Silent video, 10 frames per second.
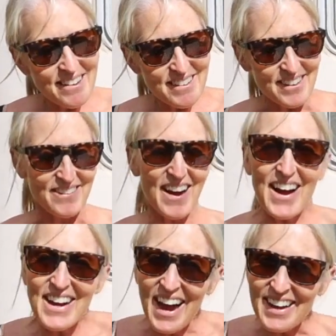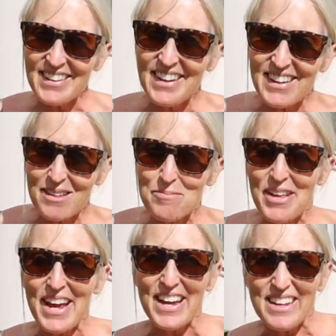I don't know, I kind of like
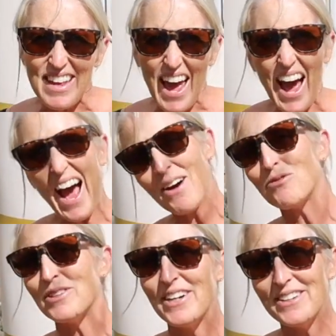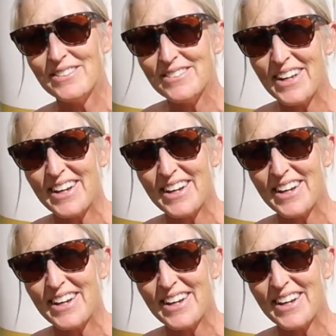them like half redone.